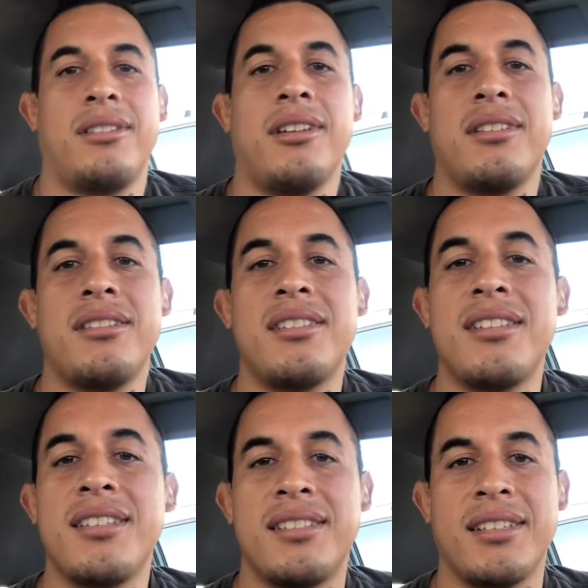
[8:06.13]
Look at the
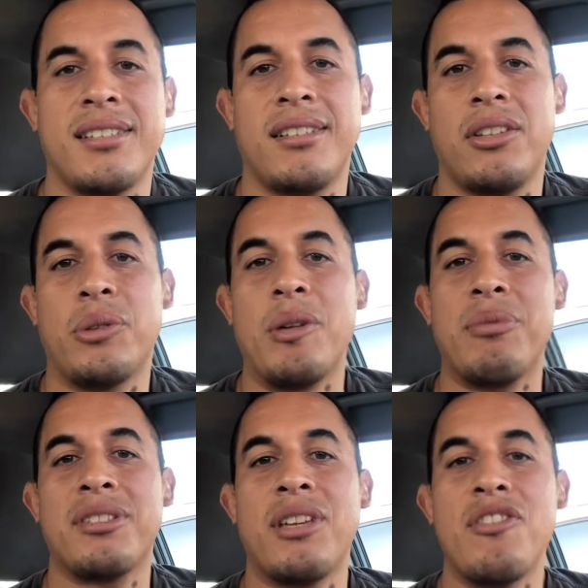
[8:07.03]
statistics.
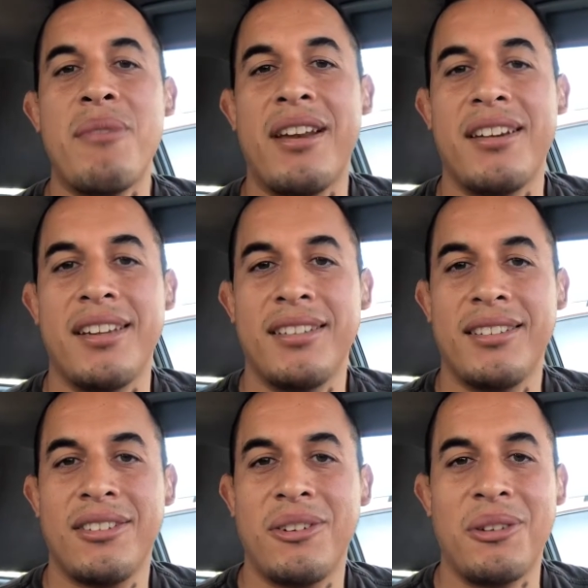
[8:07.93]
3% of humanity
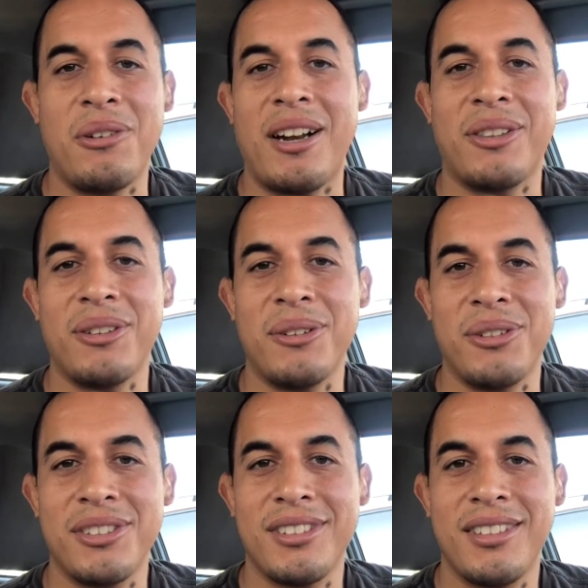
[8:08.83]
only write out their
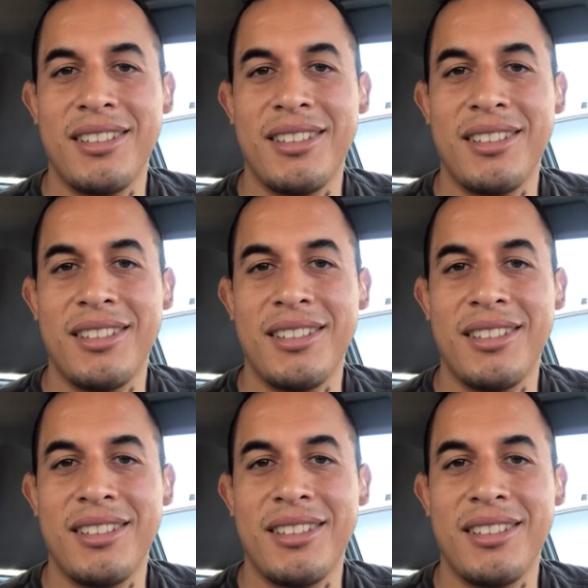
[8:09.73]
goals.